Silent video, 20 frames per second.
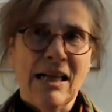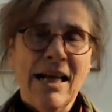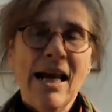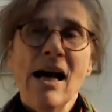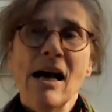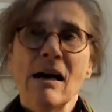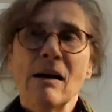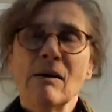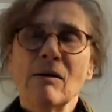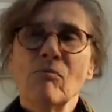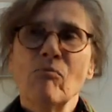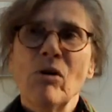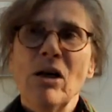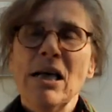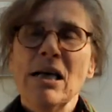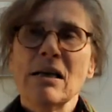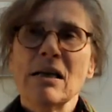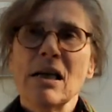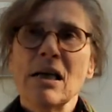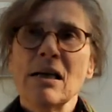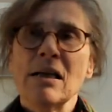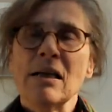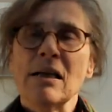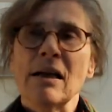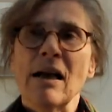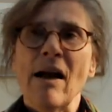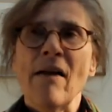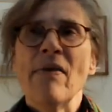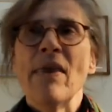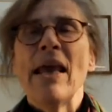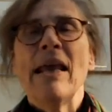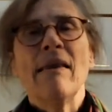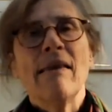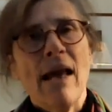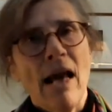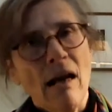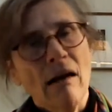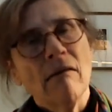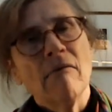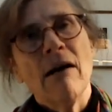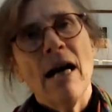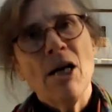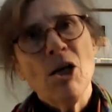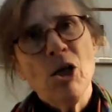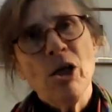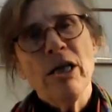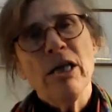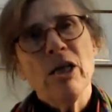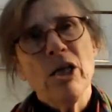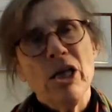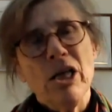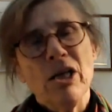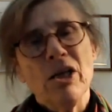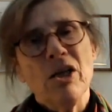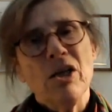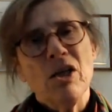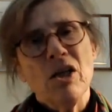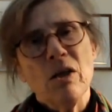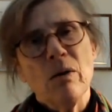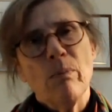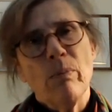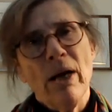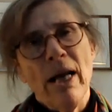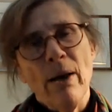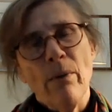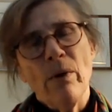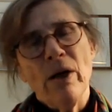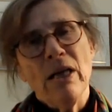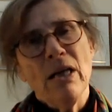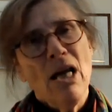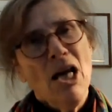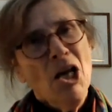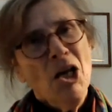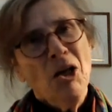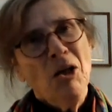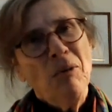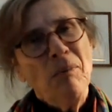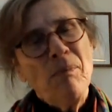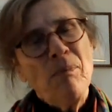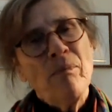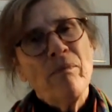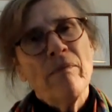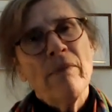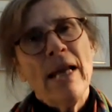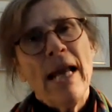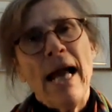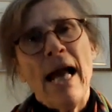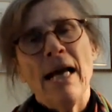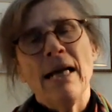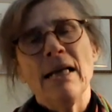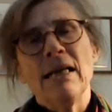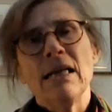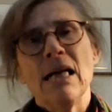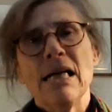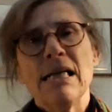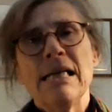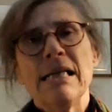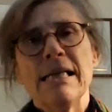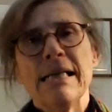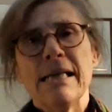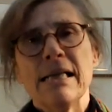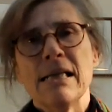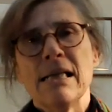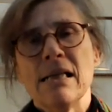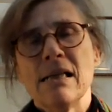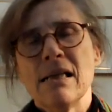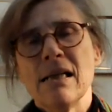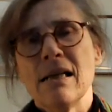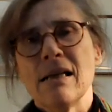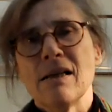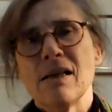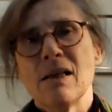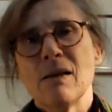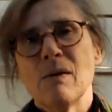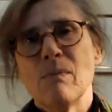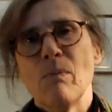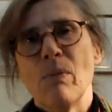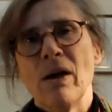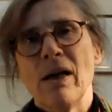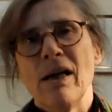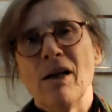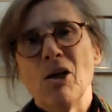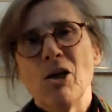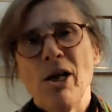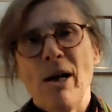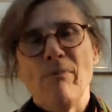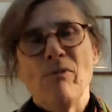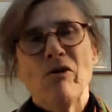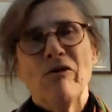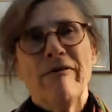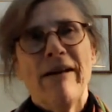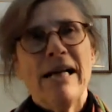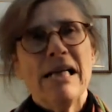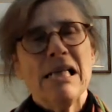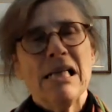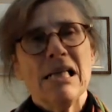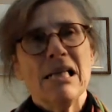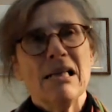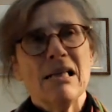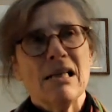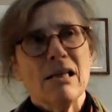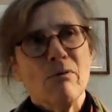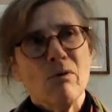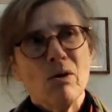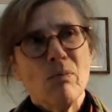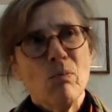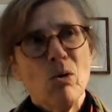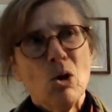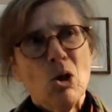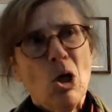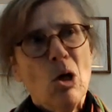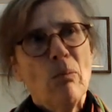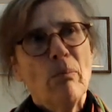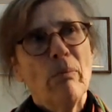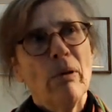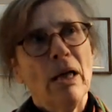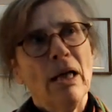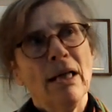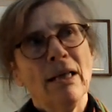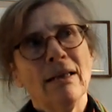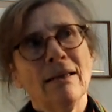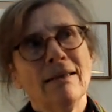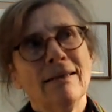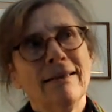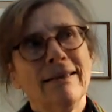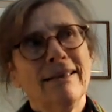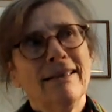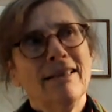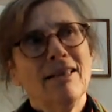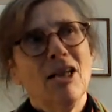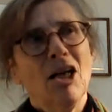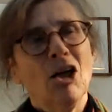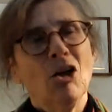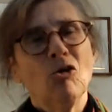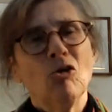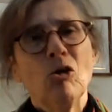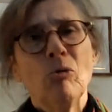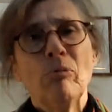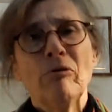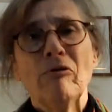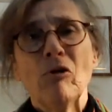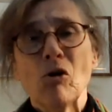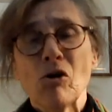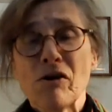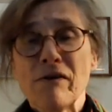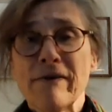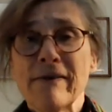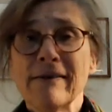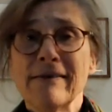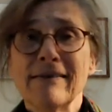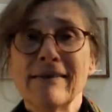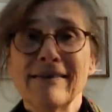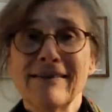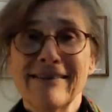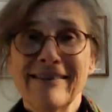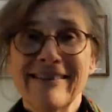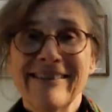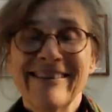Yeah, brilliant idea. And then that gradually turned into the play we know. And in 1966, by a chapter of accidents, it was put on by a group of Oxford